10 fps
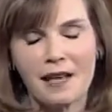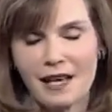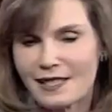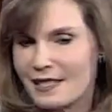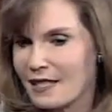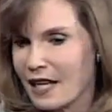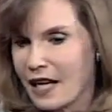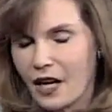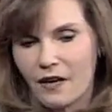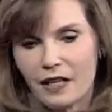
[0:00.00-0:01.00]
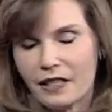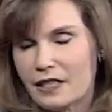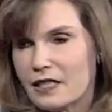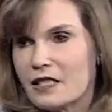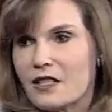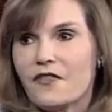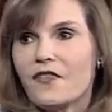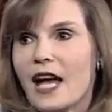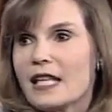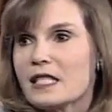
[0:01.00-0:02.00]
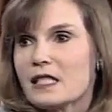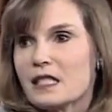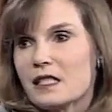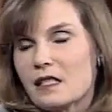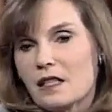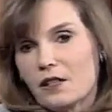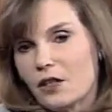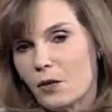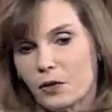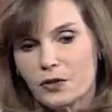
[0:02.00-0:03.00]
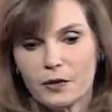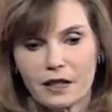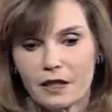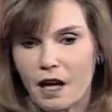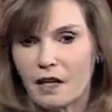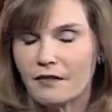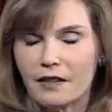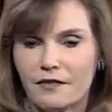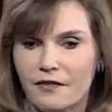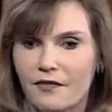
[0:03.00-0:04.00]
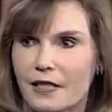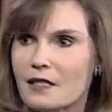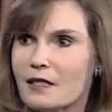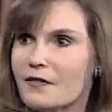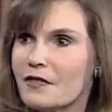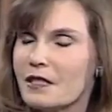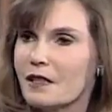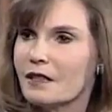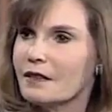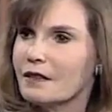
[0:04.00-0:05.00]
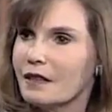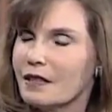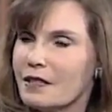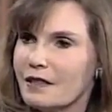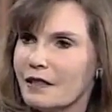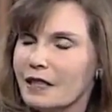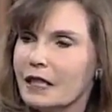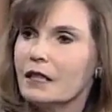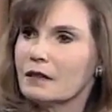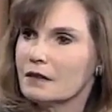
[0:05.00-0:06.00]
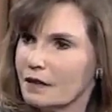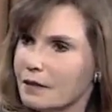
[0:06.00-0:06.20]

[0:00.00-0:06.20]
The demand is there, and it is the fastest. You know, we're doing a lot of facelifts in a needle.